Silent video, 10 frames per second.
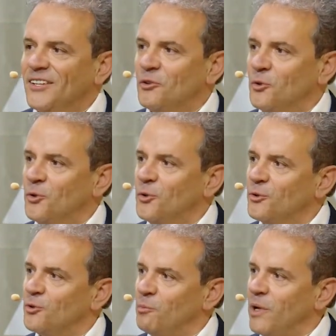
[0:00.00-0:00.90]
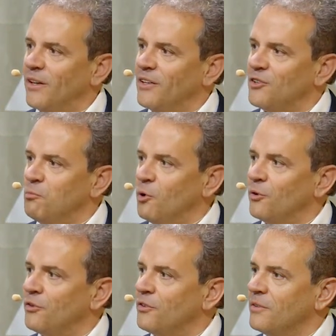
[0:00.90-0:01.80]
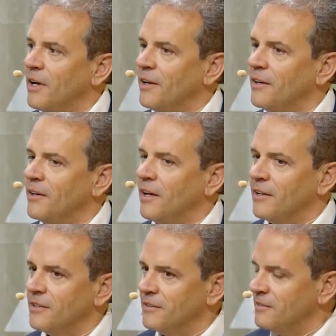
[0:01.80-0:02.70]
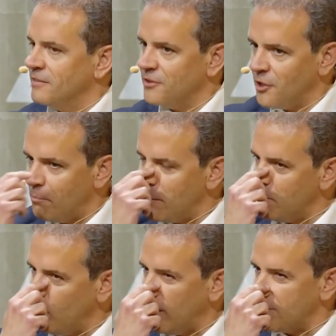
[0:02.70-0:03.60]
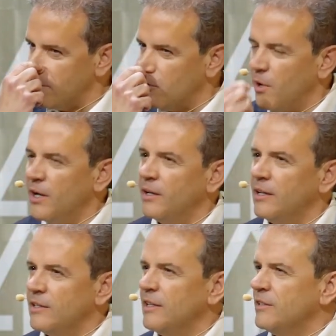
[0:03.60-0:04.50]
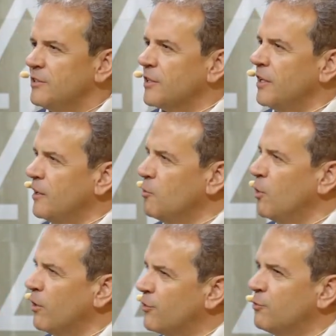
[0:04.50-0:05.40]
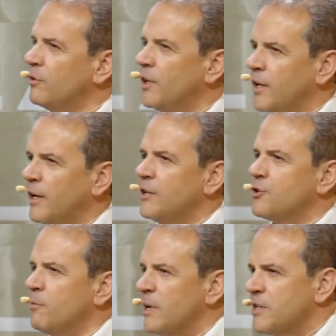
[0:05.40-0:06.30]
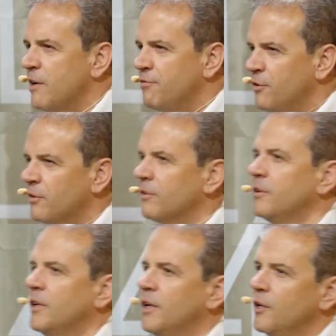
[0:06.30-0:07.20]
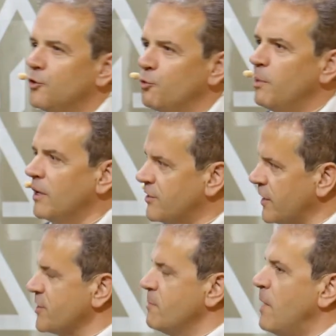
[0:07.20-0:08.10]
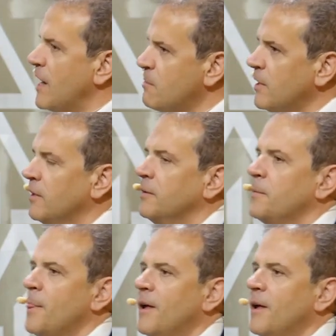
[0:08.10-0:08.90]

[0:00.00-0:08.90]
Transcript: to build this booth. And some people ask me why. It is really worth to dedicate so much effort to build such a marvel.